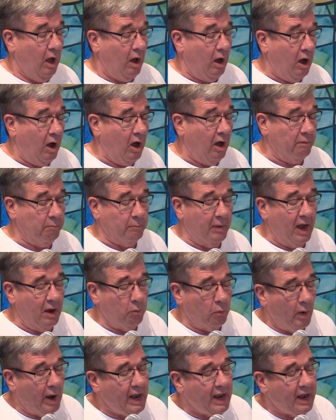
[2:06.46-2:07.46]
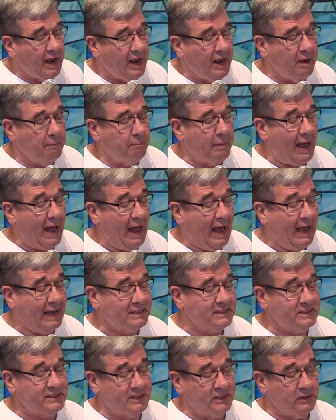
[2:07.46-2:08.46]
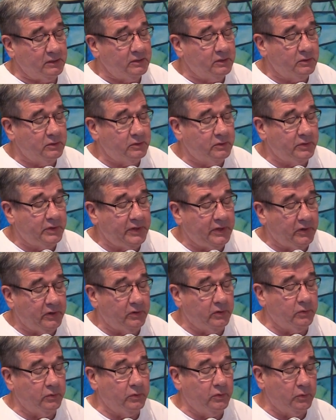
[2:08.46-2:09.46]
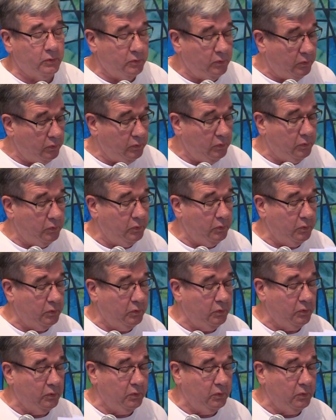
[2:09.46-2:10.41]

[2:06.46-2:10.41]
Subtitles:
on my way back to you.